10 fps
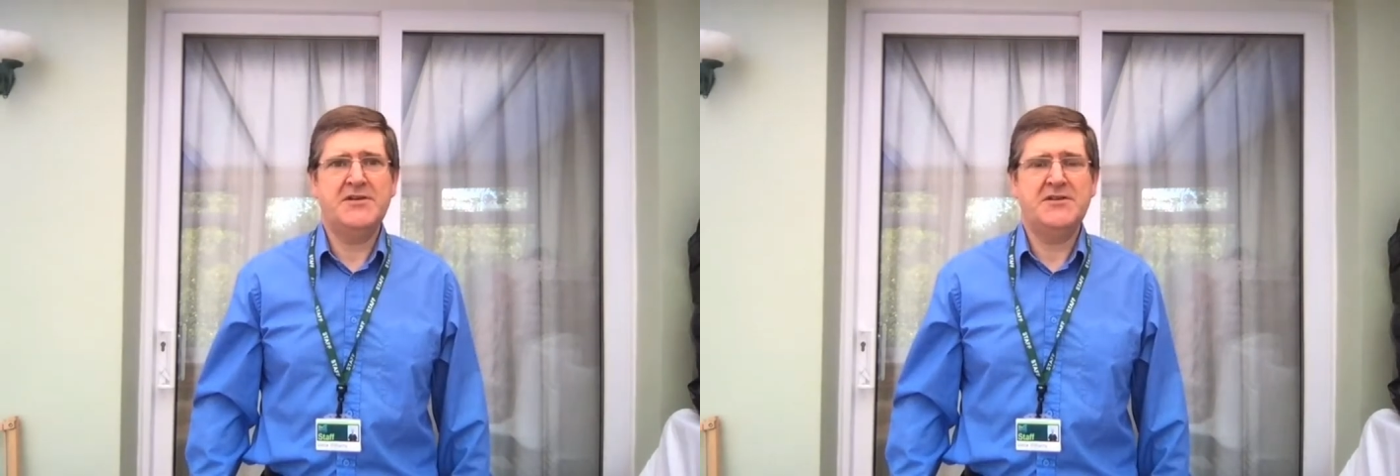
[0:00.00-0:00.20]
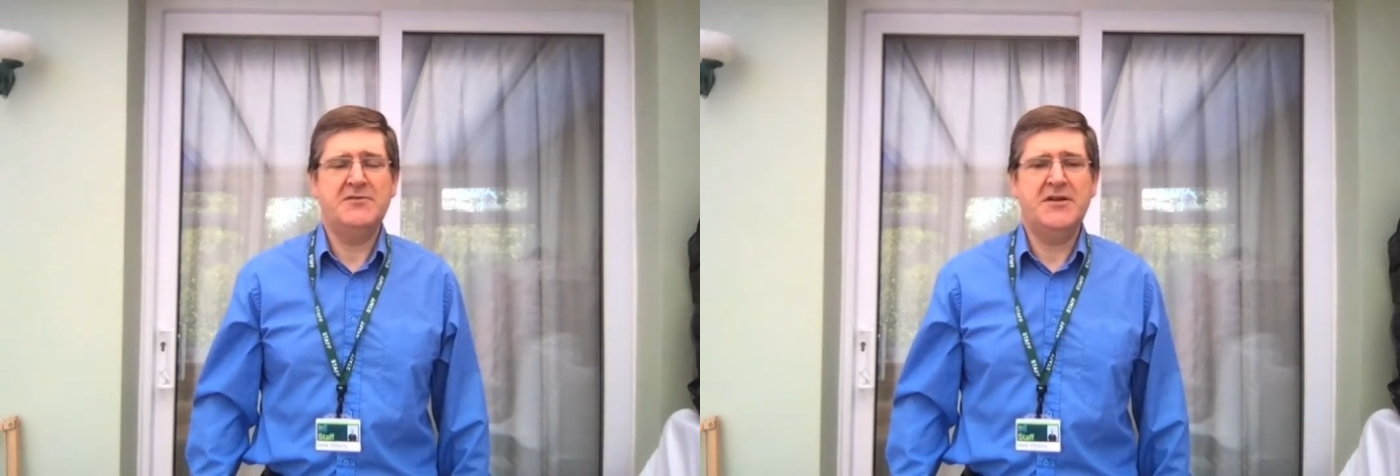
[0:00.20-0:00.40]

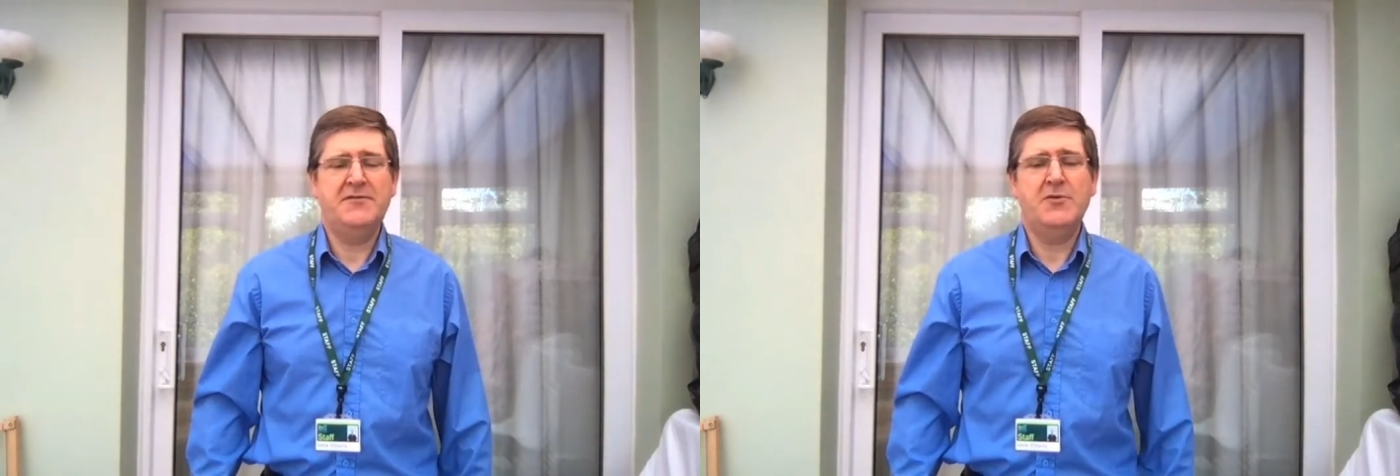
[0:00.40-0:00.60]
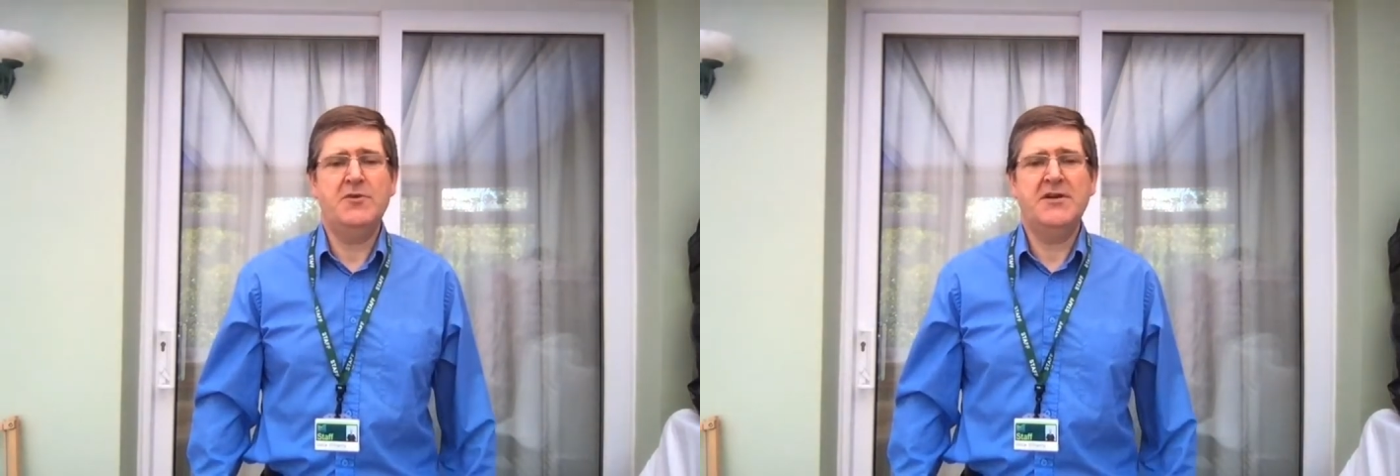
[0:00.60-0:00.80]
zone. If
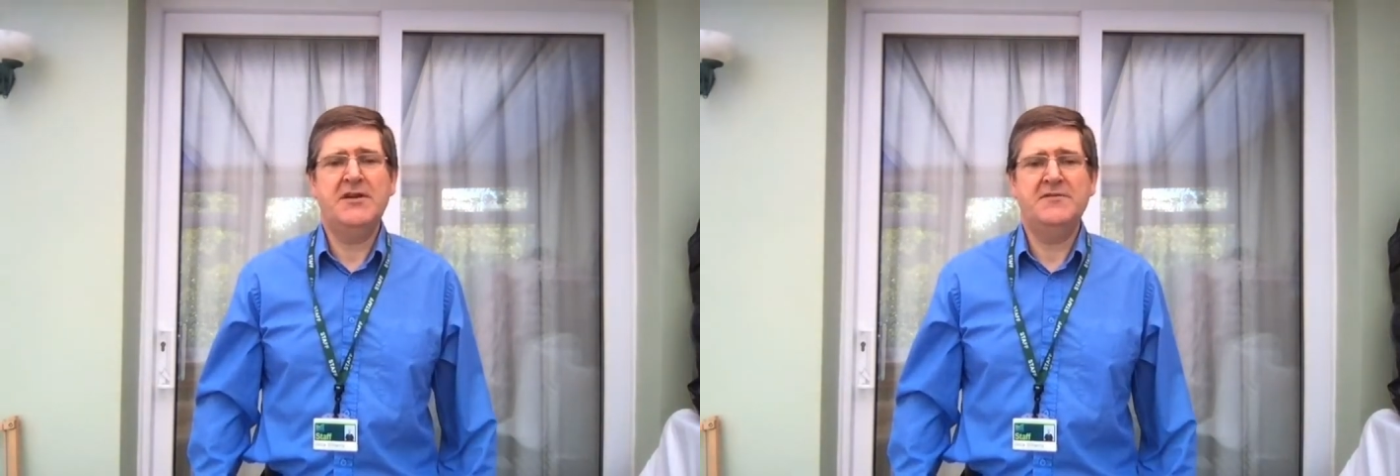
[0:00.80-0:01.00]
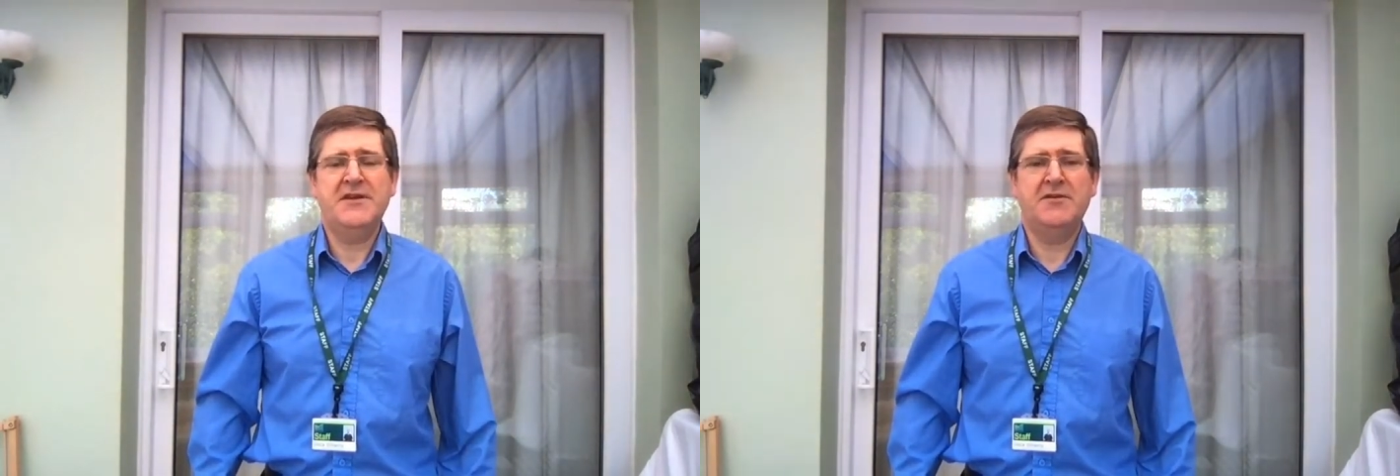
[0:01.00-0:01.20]
you want to
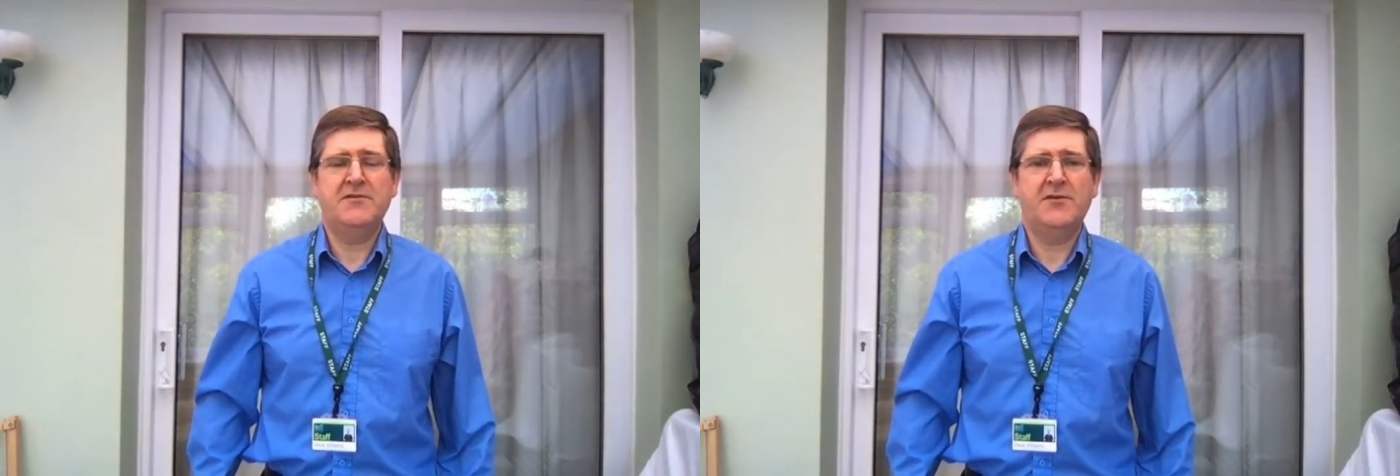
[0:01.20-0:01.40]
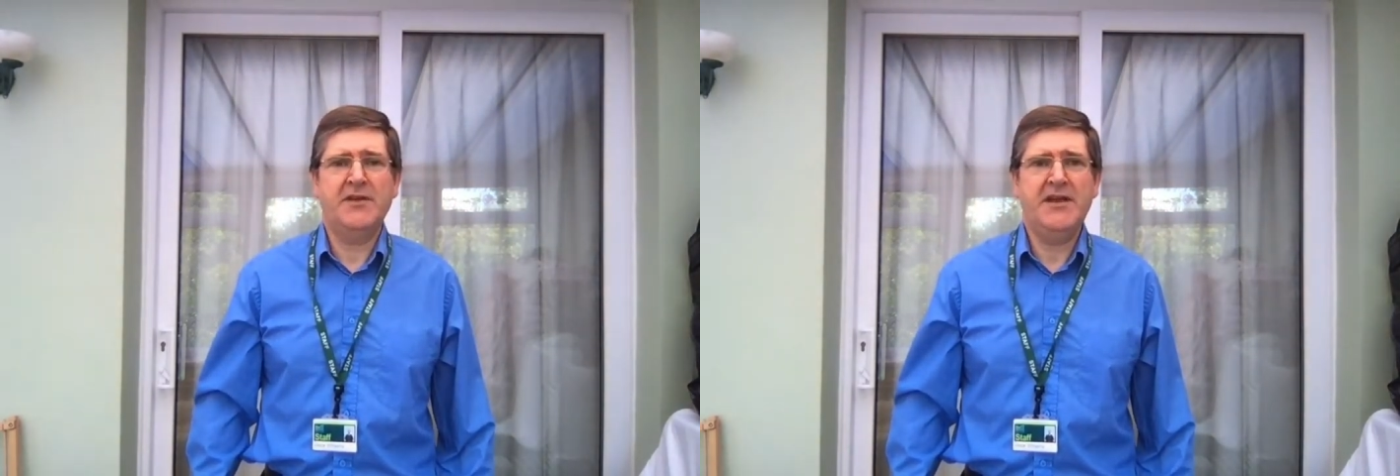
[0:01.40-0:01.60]
live near a
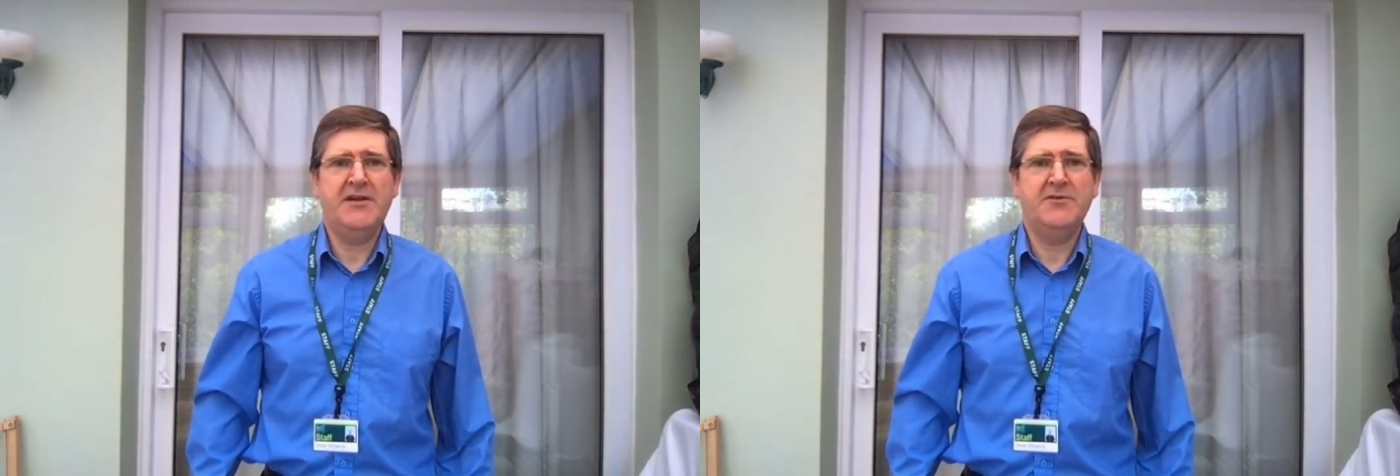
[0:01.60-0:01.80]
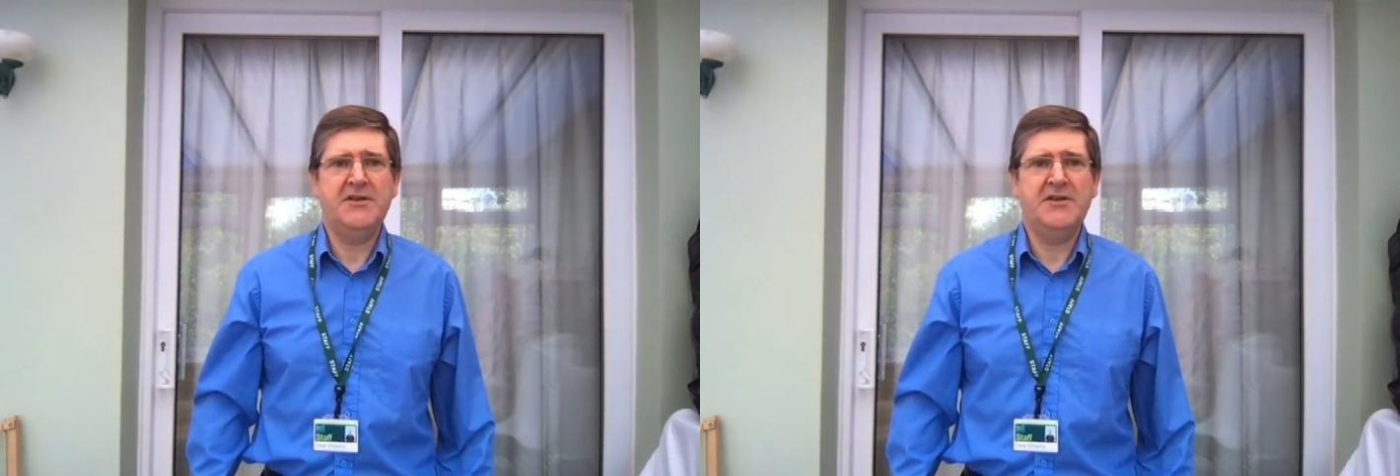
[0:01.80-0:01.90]
volcano,